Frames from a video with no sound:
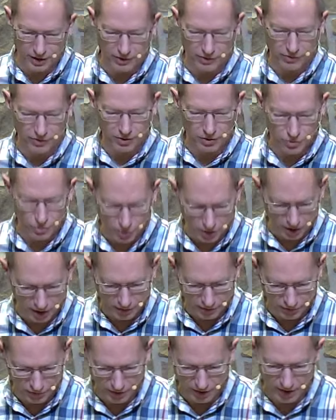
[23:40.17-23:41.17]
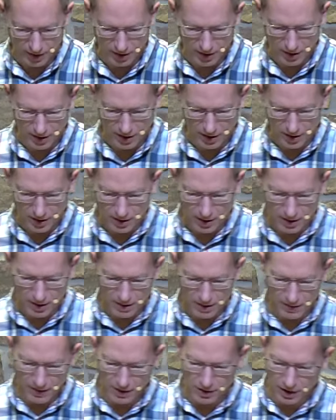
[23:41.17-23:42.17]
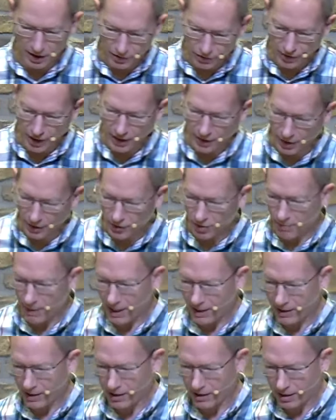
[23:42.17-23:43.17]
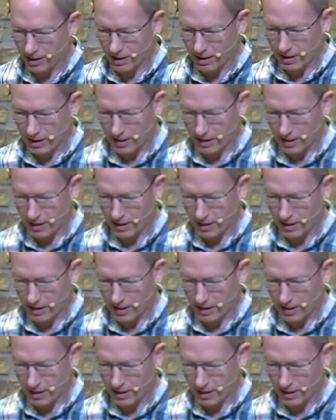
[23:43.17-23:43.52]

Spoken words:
this trust, that does not undermine it.